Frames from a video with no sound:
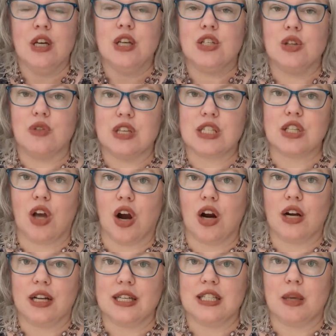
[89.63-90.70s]
So this
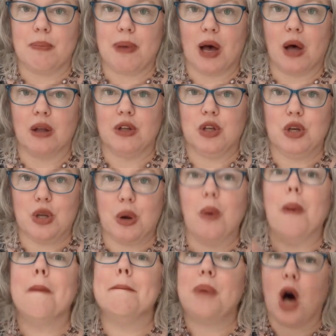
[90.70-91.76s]
card is about, you know,
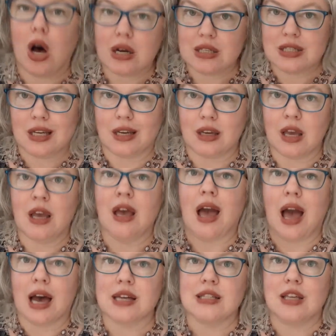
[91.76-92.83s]
pausing,
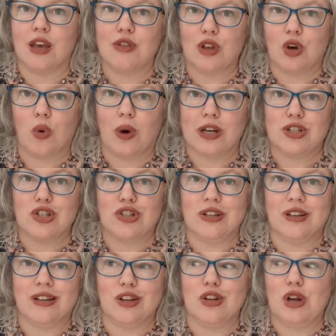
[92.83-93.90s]
asking the
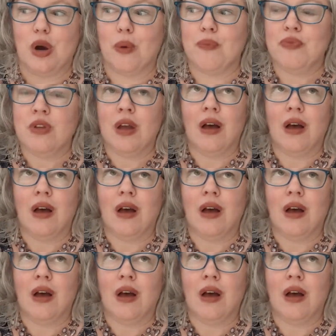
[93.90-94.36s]
question, you know.